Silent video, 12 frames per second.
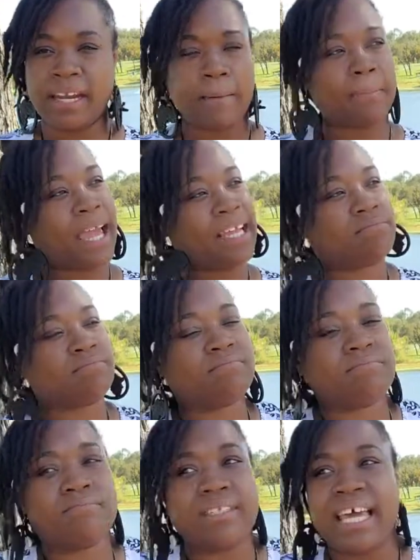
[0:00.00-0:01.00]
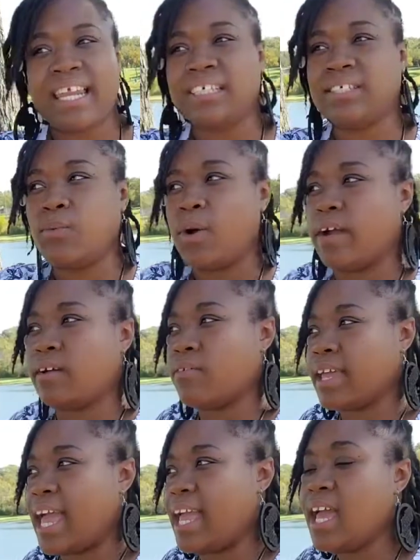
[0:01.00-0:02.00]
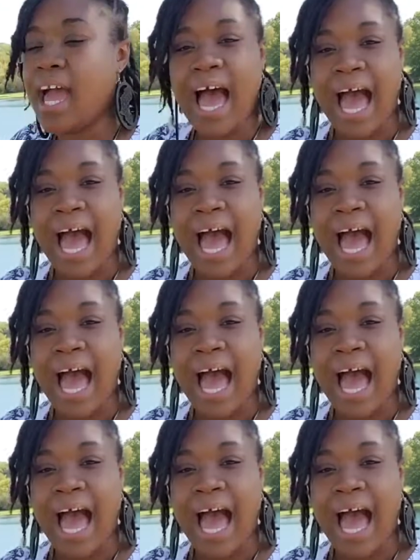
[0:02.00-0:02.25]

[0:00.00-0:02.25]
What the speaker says: and I'm like, that doesn't work, okay?